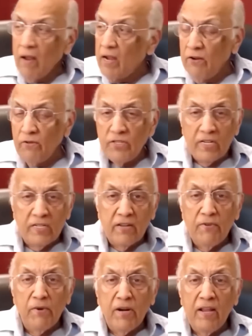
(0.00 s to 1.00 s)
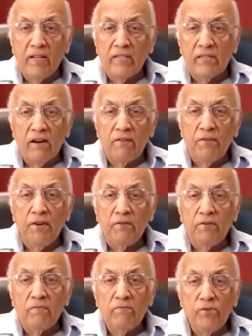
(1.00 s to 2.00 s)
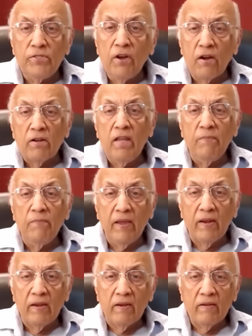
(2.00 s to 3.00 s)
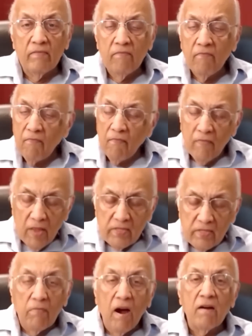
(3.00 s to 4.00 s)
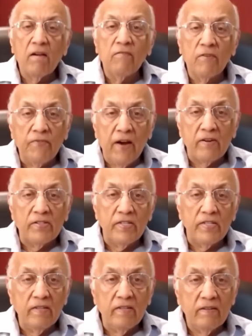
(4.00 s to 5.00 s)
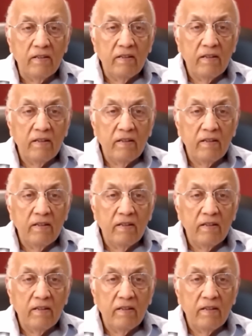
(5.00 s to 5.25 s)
and you judge everybody else around you who's not keeping it. It's a mark of a Pharisee.